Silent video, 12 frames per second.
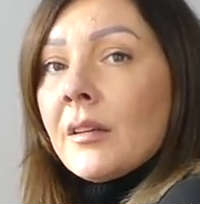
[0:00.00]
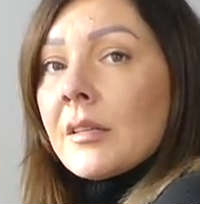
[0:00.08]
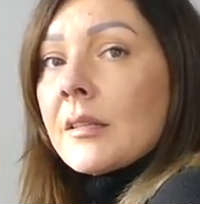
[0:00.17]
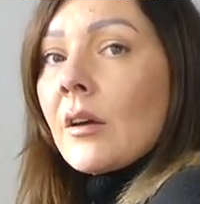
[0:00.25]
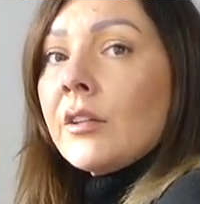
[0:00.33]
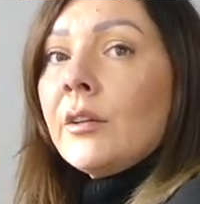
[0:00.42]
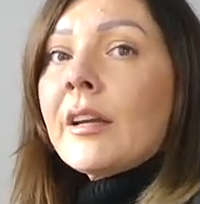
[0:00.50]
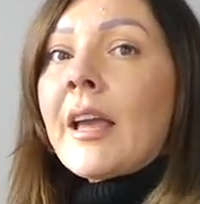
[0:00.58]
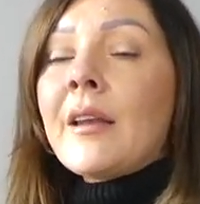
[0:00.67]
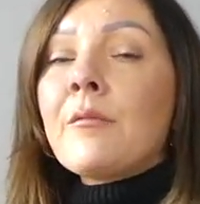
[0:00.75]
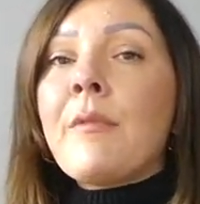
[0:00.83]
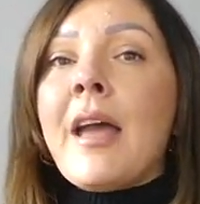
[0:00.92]
so you
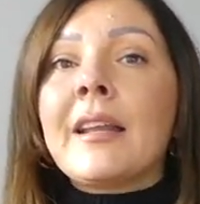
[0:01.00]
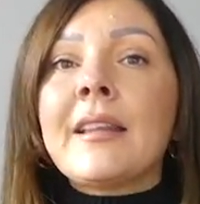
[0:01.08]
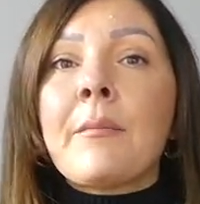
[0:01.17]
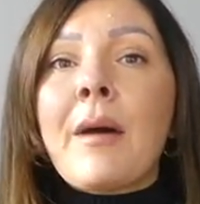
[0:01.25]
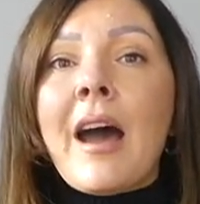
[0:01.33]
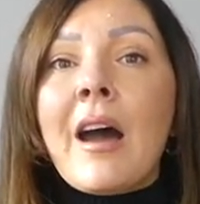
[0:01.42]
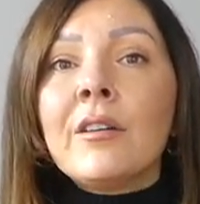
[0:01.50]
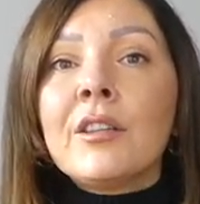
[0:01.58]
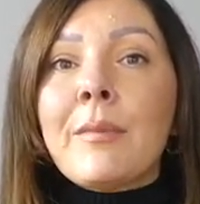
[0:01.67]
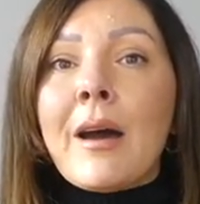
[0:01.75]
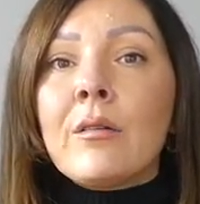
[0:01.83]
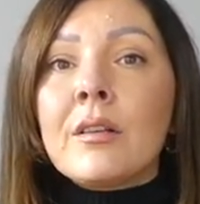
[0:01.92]
can wear them out,
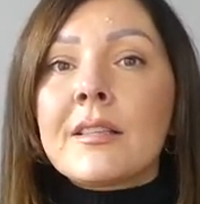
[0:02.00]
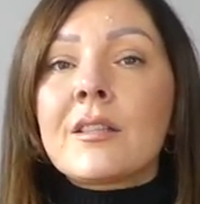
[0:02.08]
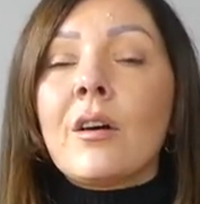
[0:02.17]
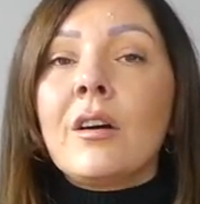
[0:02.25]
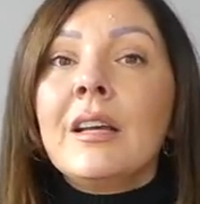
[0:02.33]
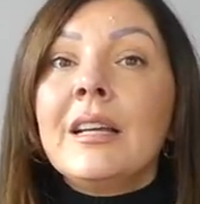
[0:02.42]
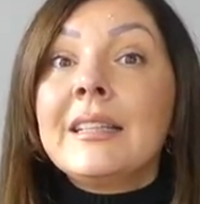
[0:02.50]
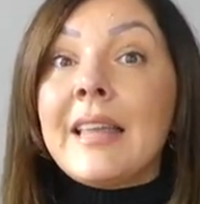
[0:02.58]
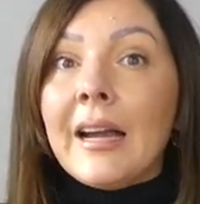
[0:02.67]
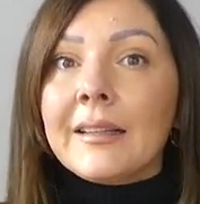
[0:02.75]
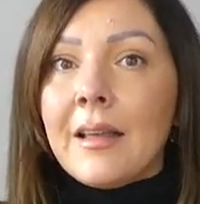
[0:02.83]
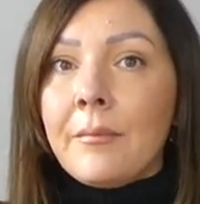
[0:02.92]
but also
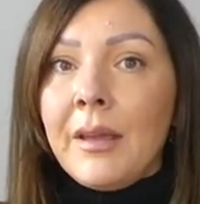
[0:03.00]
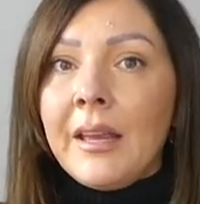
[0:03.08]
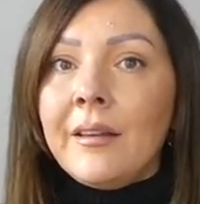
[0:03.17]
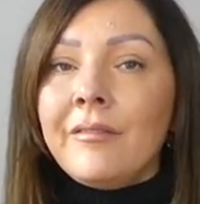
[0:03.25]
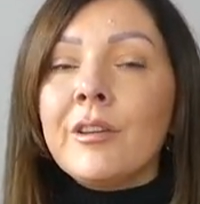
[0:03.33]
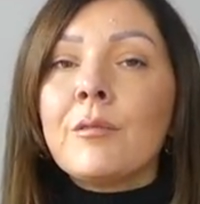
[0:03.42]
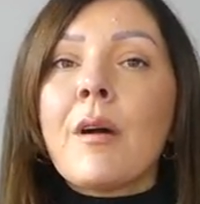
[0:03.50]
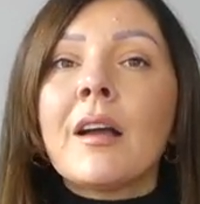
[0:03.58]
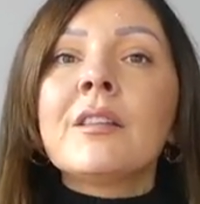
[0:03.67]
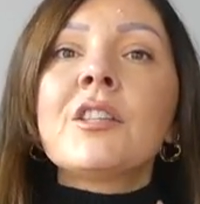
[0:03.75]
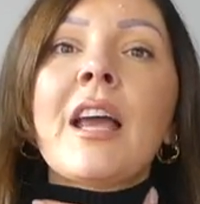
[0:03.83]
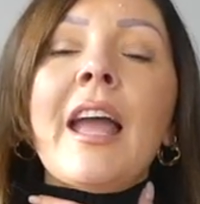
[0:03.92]
tuck them in if you
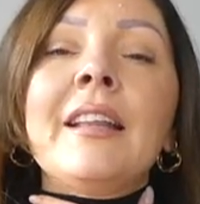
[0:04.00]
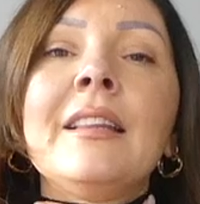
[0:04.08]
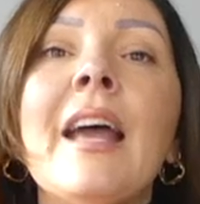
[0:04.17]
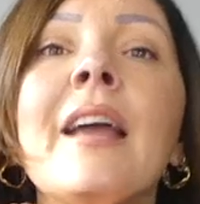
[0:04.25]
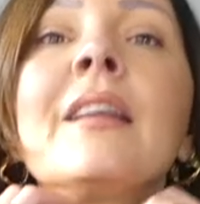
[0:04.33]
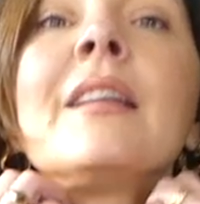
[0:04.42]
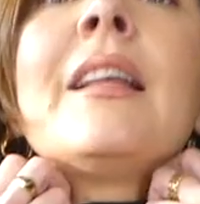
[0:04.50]
want. And then